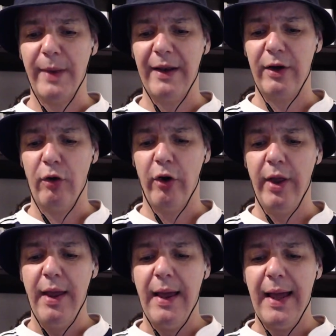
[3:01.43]
about later on,
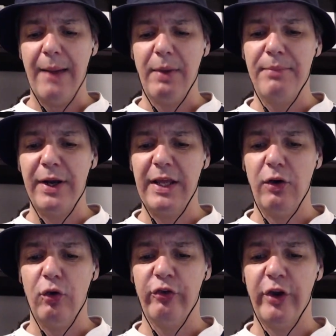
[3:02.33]
but he
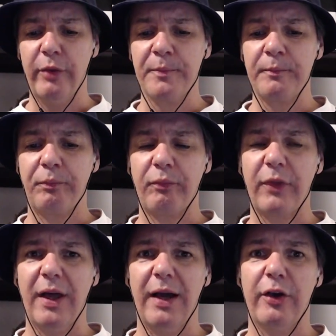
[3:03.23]
also
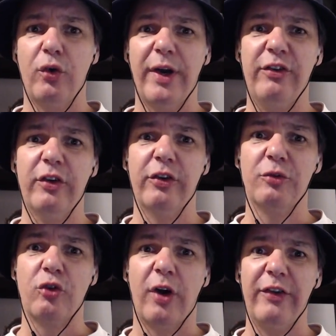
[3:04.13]
created
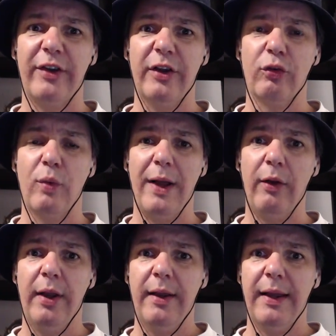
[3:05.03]
some tries as
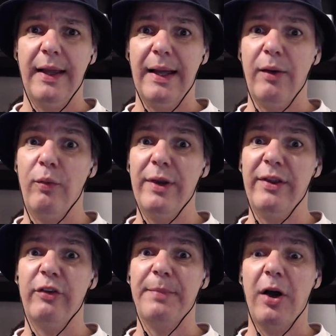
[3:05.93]
well
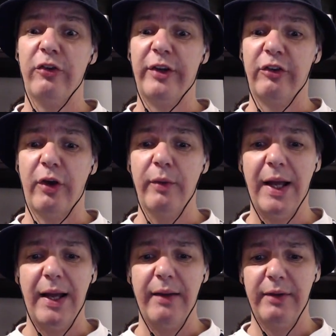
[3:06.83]
with his passing. So
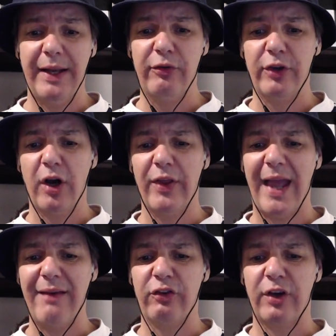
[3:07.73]
he was the guy that
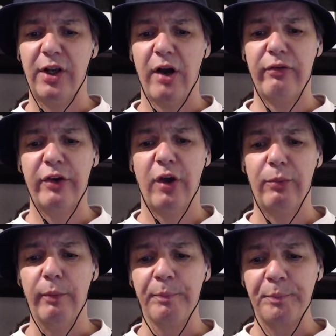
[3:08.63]
gave it to Clark, for
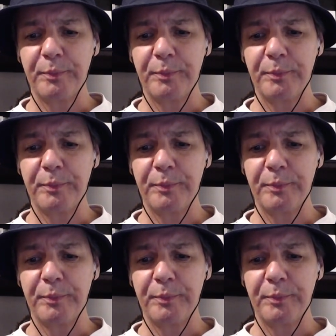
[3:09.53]
example.